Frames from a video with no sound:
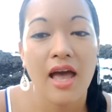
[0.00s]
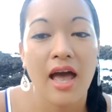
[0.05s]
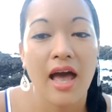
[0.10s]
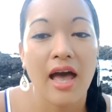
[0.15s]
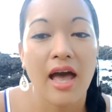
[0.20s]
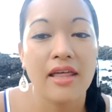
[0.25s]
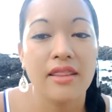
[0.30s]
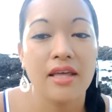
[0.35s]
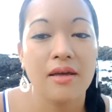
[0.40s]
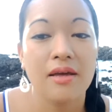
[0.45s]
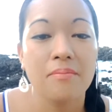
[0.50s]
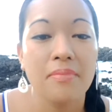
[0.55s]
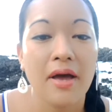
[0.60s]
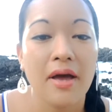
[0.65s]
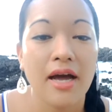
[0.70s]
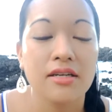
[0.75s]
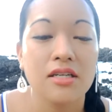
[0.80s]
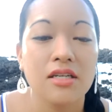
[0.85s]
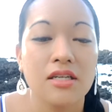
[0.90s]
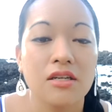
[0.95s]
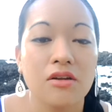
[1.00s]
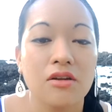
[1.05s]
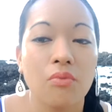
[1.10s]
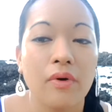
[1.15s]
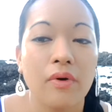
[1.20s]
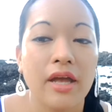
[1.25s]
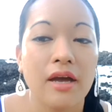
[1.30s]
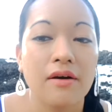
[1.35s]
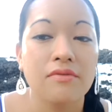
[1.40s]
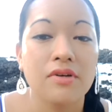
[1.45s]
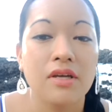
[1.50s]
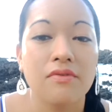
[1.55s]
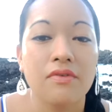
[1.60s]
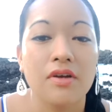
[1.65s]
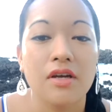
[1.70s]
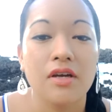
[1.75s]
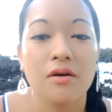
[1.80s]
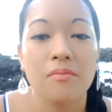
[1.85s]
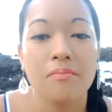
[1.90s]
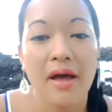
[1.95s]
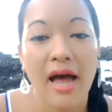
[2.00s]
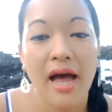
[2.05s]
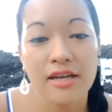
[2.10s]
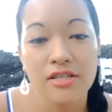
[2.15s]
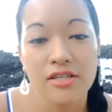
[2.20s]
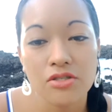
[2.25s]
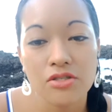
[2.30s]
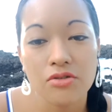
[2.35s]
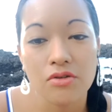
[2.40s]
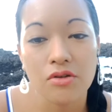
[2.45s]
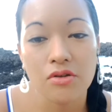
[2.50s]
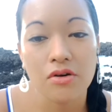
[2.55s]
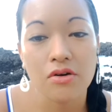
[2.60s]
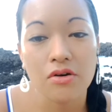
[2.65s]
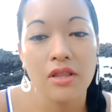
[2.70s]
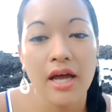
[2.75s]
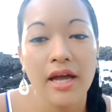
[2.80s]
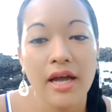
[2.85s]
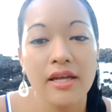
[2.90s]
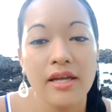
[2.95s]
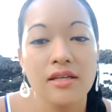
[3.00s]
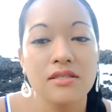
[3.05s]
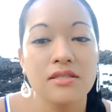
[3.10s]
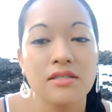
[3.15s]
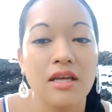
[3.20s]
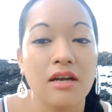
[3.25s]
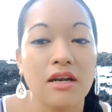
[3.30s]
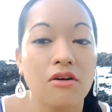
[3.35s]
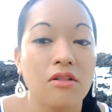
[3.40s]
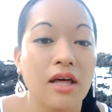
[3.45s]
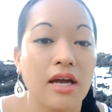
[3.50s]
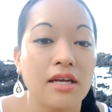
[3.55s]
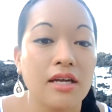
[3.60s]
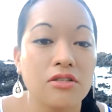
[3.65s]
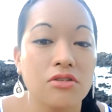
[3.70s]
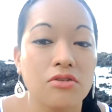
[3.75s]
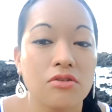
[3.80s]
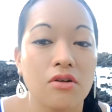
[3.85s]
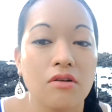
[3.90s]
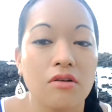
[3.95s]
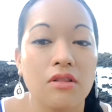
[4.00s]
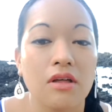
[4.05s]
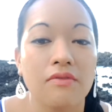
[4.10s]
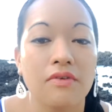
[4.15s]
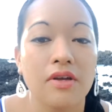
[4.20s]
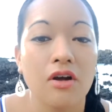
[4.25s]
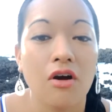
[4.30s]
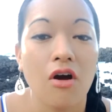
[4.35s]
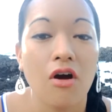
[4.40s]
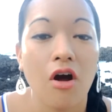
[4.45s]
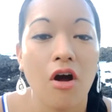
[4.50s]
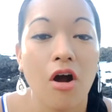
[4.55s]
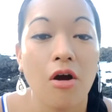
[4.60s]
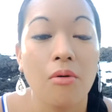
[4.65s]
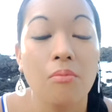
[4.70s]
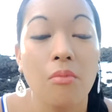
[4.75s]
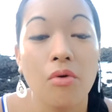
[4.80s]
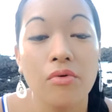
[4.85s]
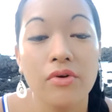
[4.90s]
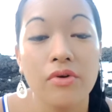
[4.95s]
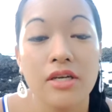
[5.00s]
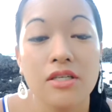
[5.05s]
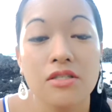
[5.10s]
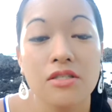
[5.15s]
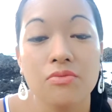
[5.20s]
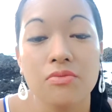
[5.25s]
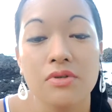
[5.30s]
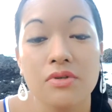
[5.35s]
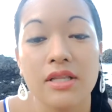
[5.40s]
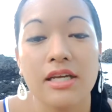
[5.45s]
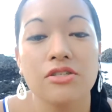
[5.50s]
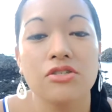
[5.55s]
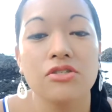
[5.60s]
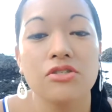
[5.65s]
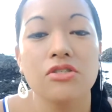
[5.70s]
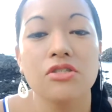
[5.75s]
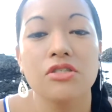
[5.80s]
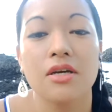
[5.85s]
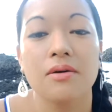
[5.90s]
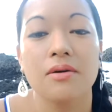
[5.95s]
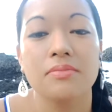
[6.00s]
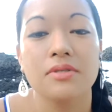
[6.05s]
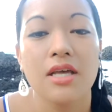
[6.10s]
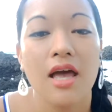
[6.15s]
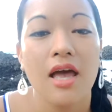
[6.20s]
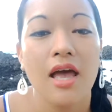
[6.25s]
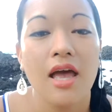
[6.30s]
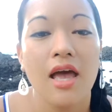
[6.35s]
and impacting in a way of giving compassion to their clients that are aligned to their loving, harmonious relationships.